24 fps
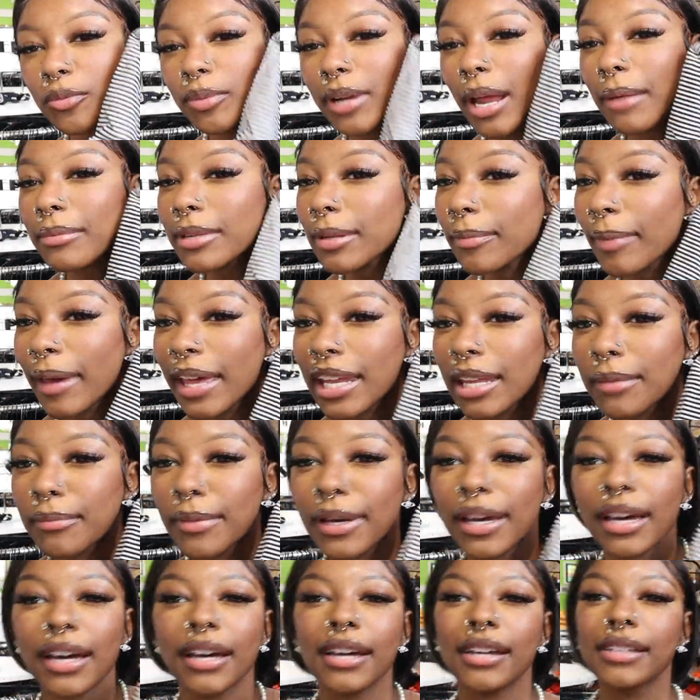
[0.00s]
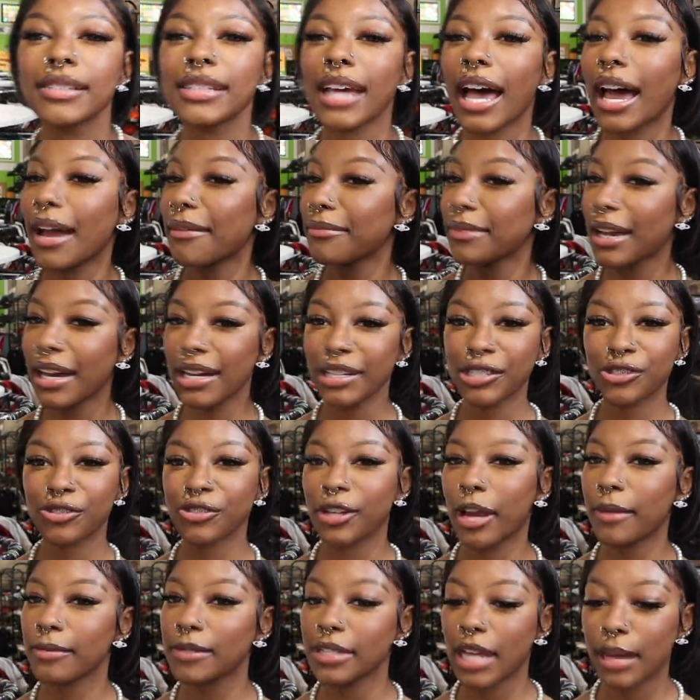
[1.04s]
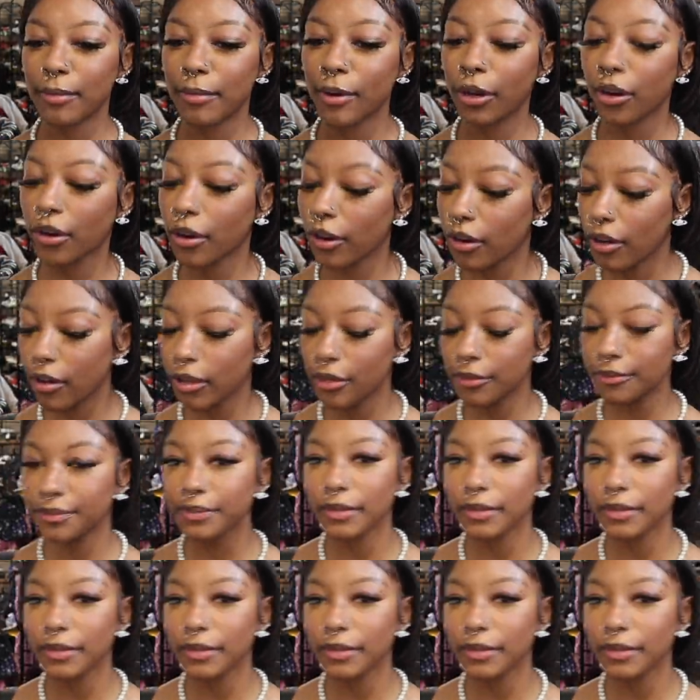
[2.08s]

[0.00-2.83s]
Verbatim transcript: But I'm debating because I'm not a striped type of girl.